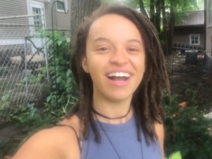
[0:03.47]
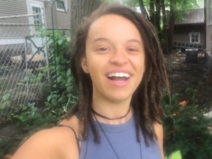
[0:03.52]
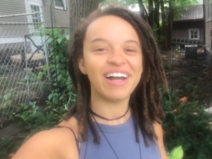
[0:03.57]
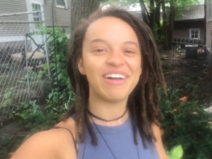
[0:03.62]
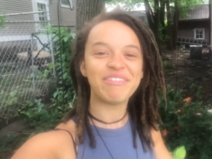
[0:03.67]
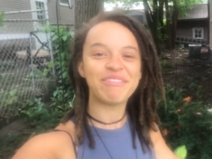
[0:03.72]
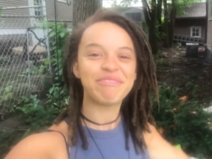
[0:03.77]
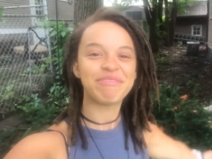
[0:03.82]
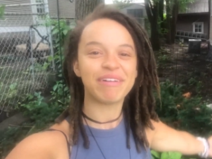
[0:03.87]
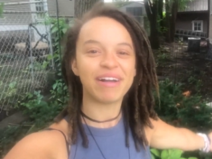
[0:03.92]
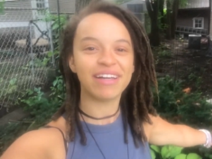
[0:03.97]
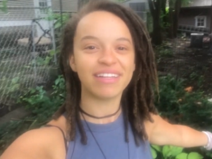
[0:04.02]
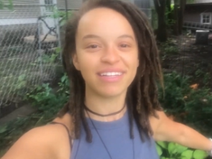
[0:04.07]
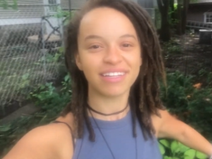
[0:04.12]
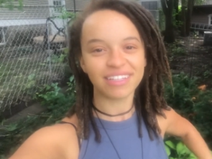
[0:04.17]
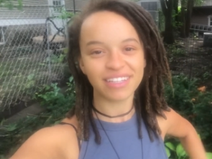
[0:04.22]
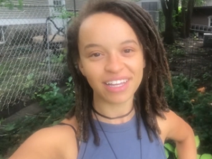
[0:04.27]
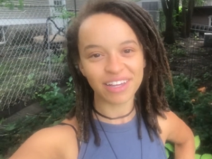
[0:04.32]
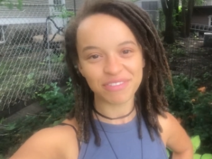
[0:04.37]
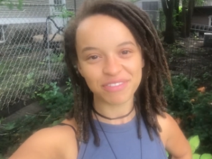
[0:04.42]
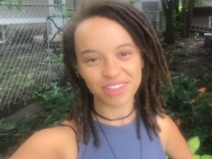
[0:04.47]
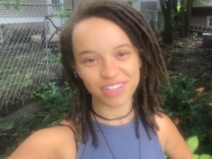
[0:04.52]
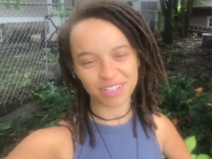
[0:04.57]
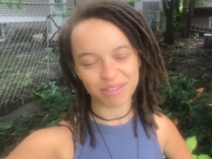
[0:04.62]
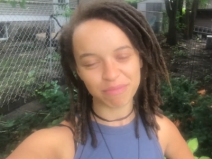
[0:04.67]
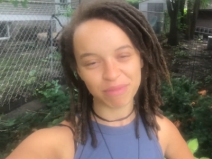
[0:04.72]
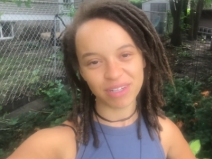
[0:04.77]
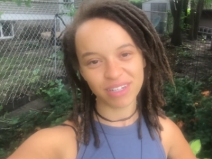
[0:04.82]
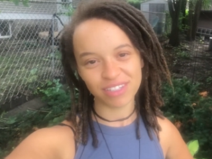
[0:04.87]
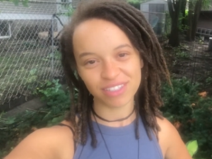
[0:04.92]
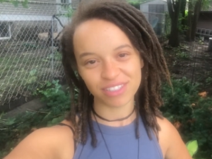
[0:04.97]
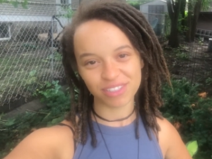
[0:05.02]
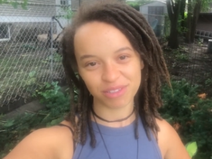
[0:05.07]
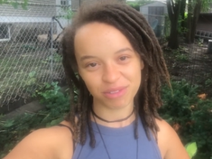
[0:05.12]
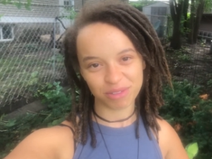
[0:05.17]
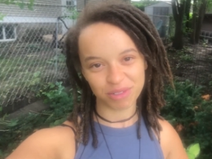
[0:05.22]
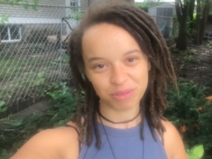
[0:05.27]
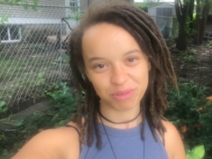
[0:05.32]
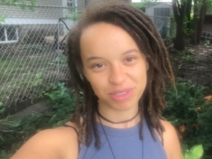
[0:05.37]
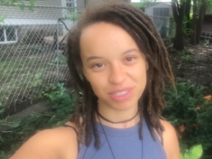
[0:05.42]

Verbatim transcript: I've finally left the Minnesota,